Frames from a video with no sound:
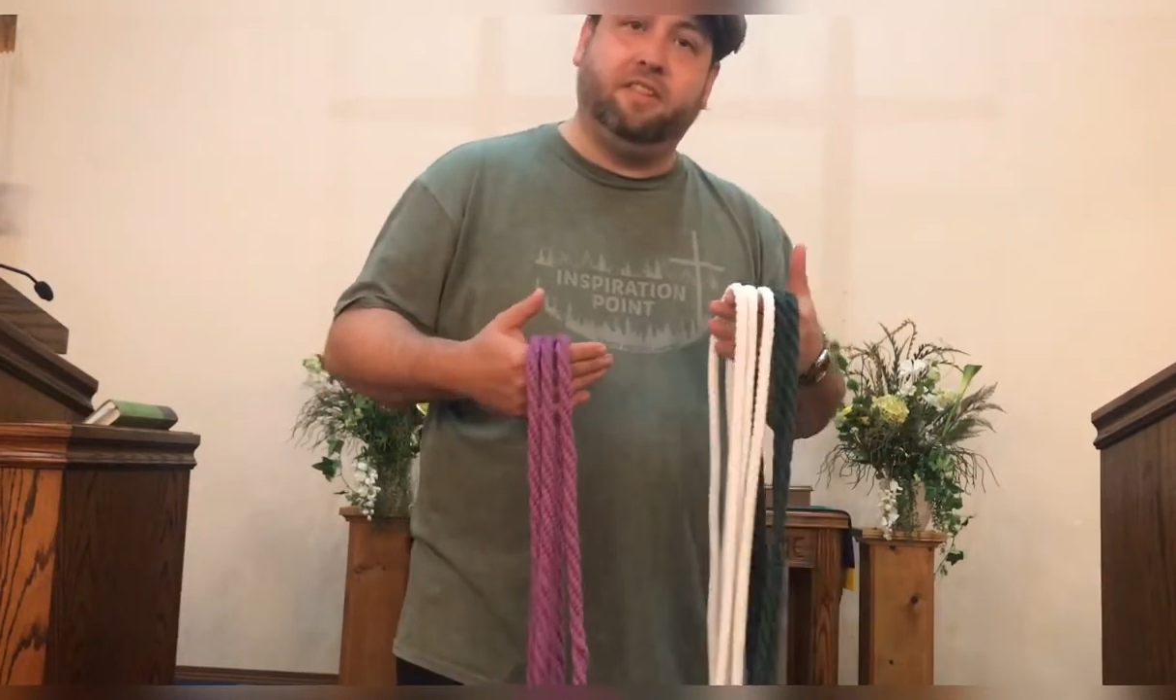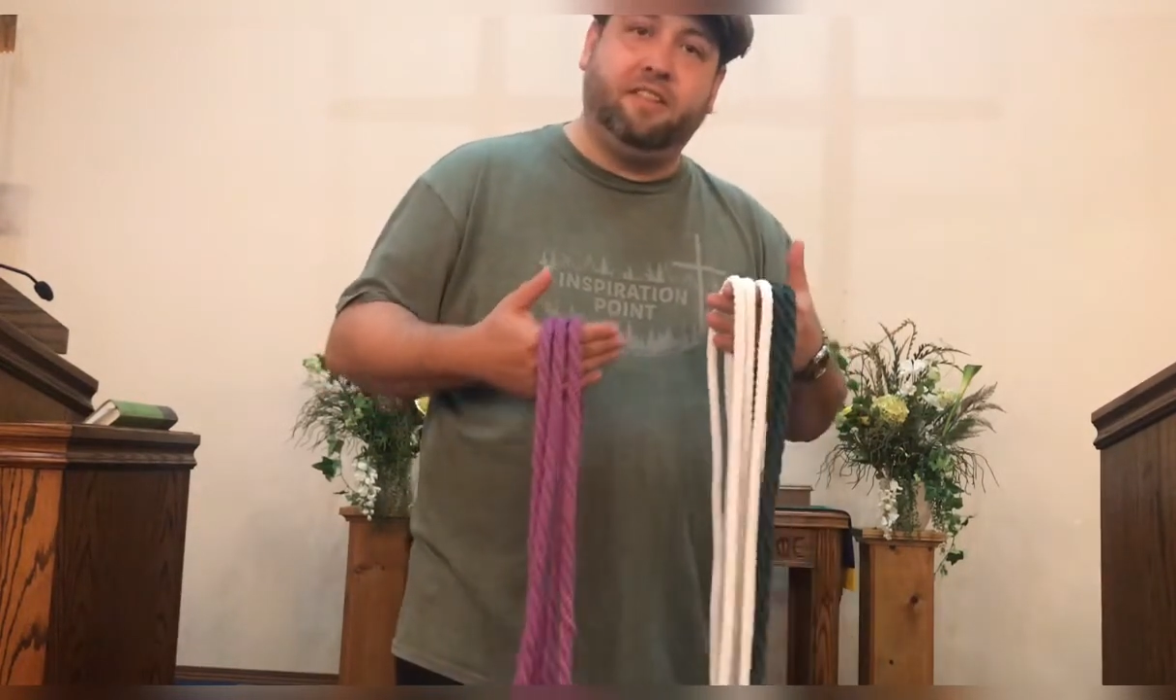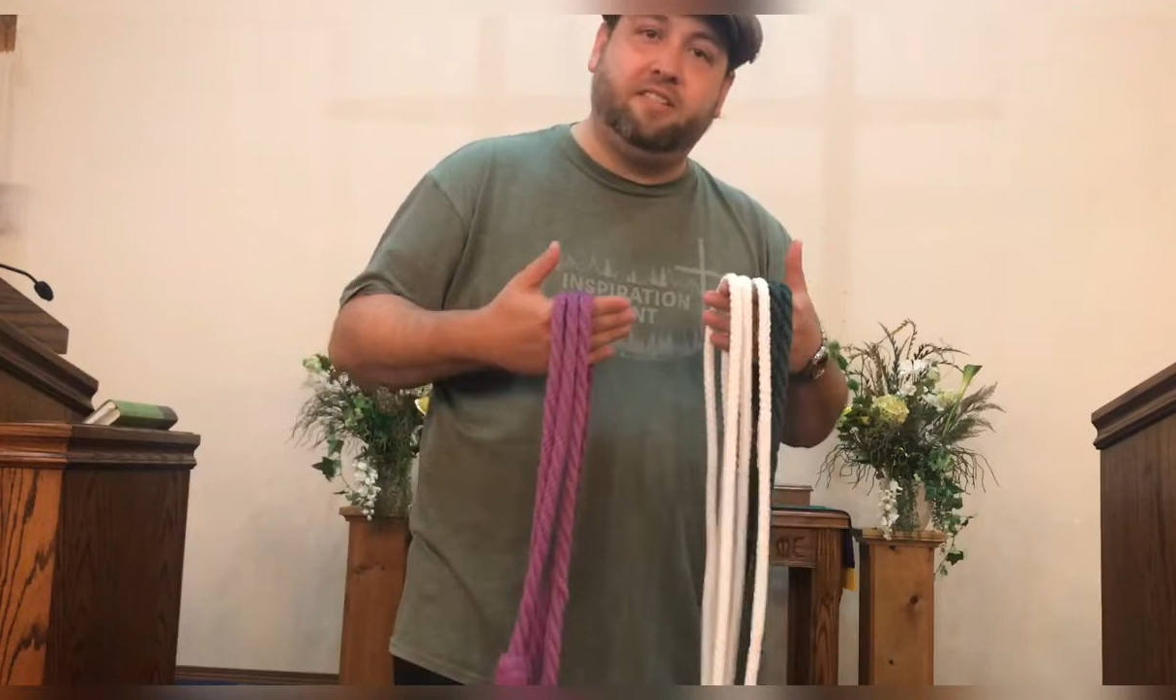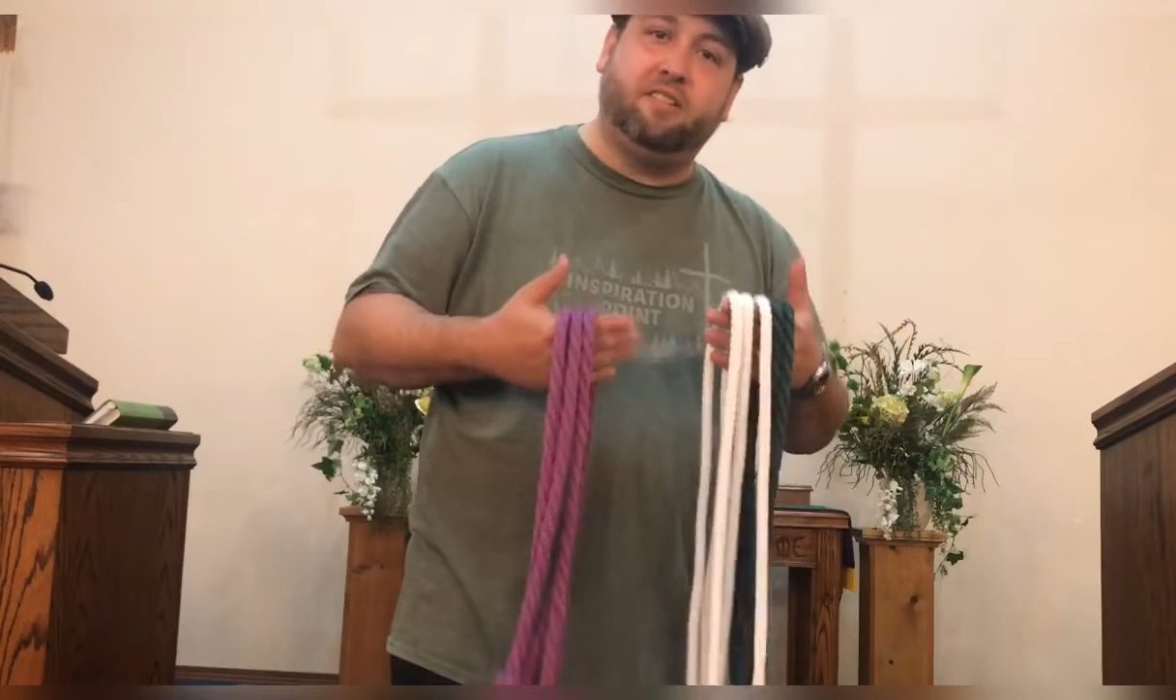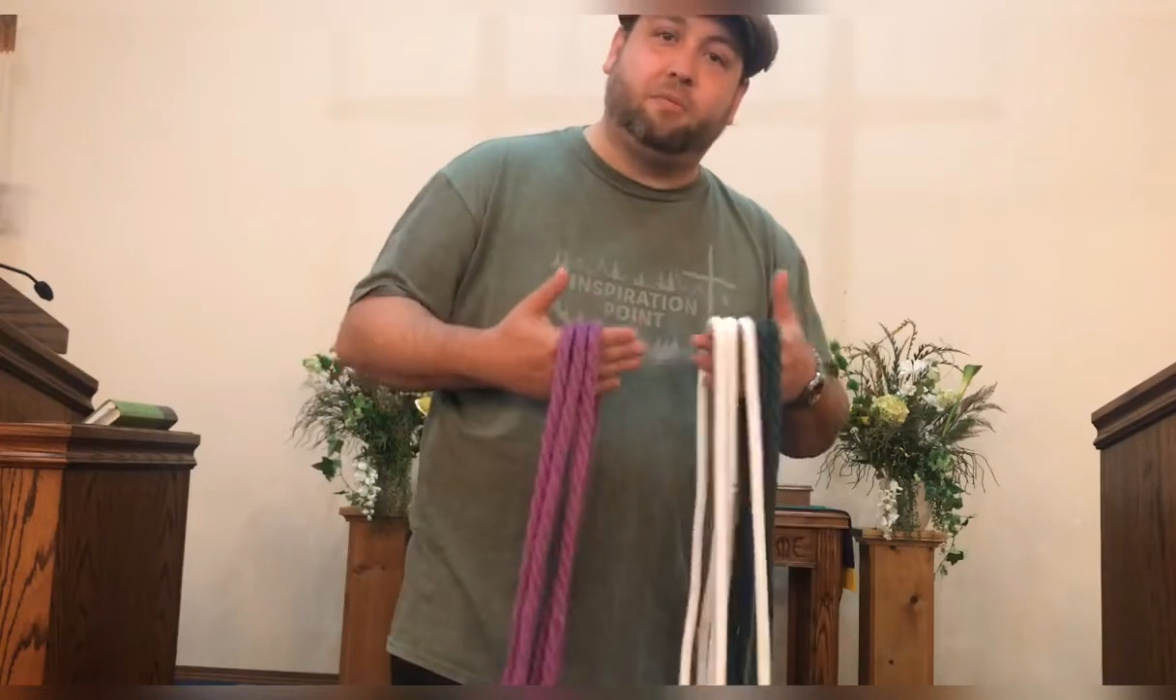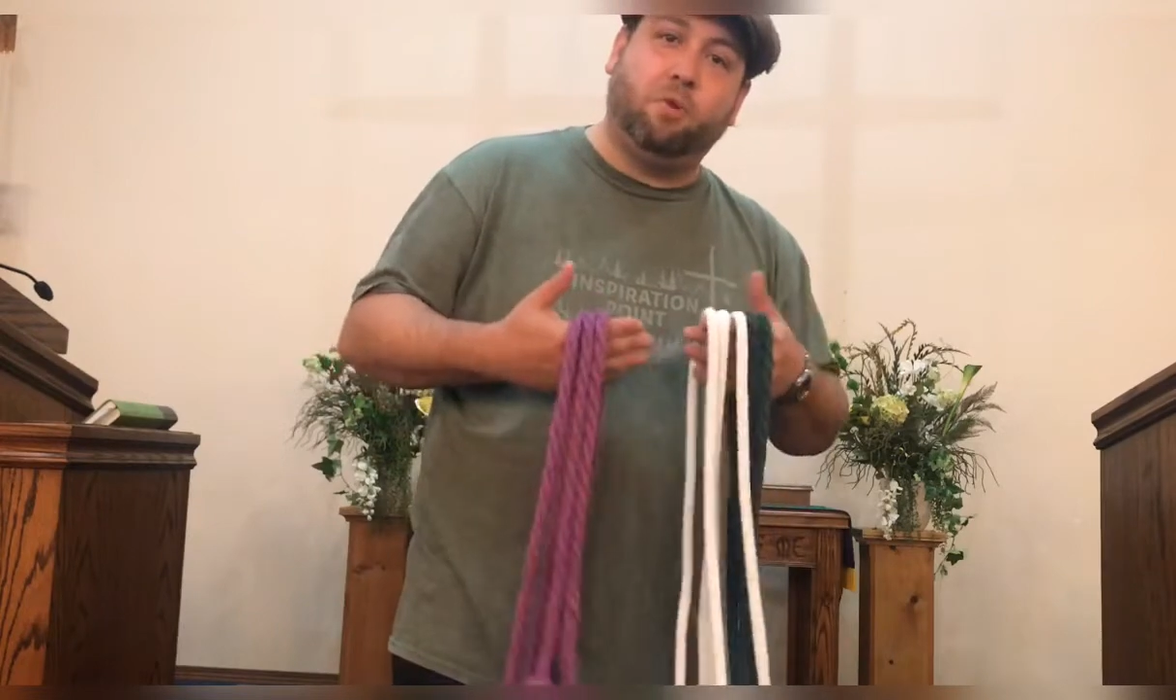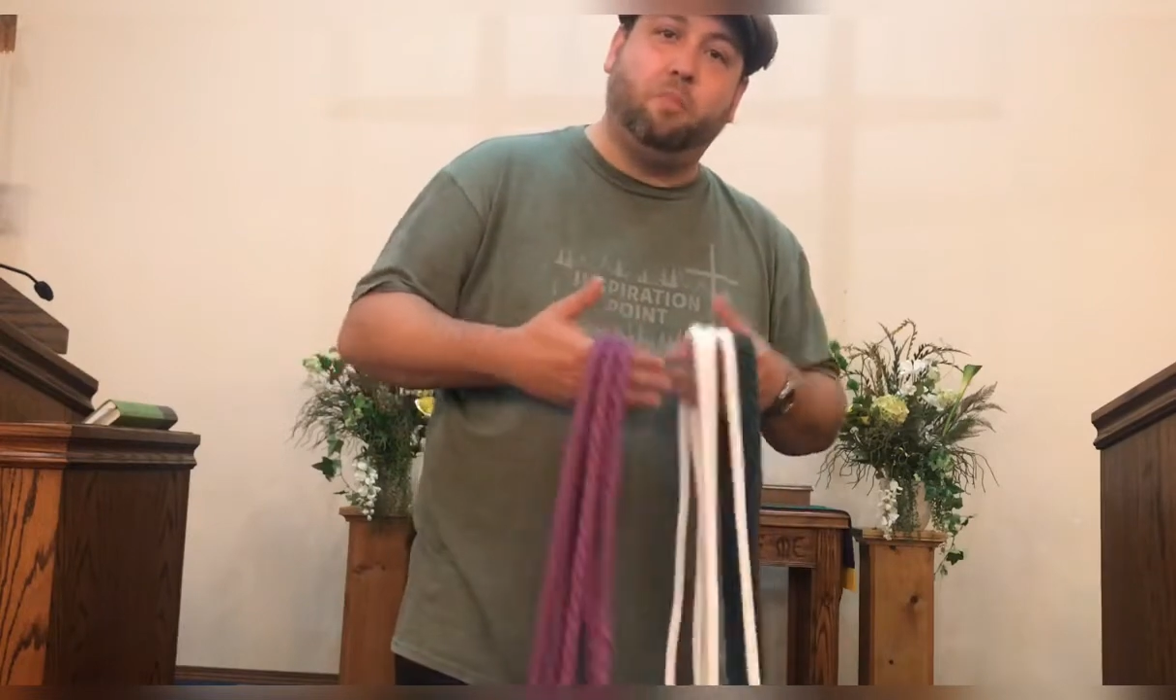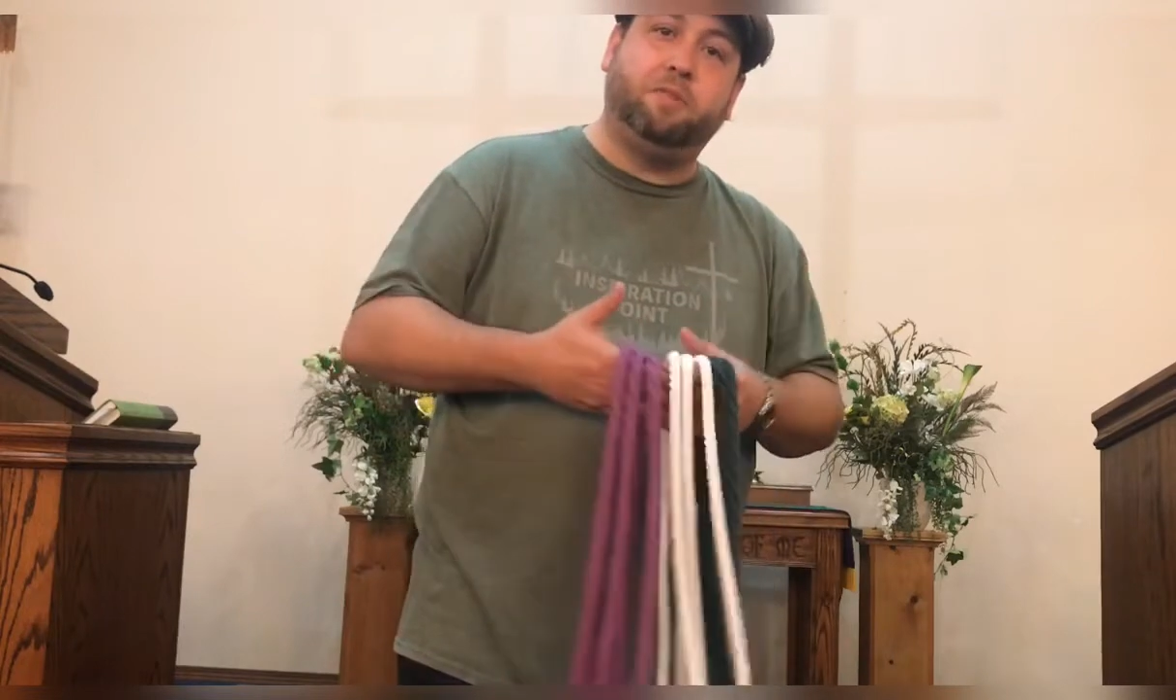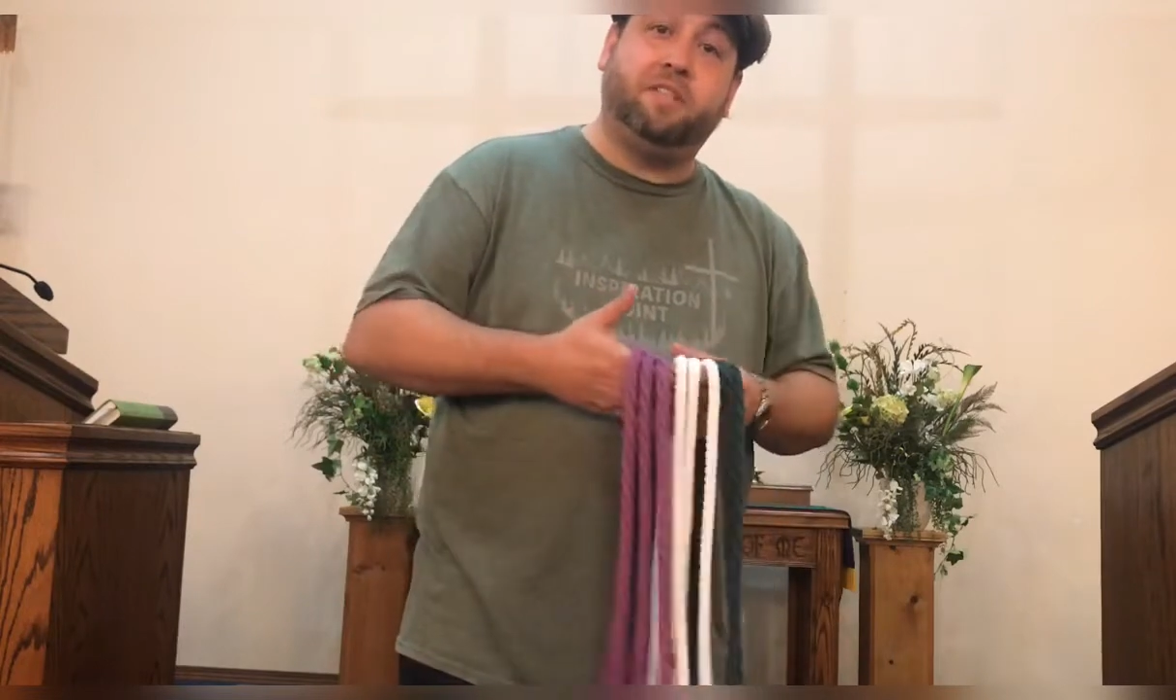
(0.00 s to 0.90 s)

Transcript: these are the ropes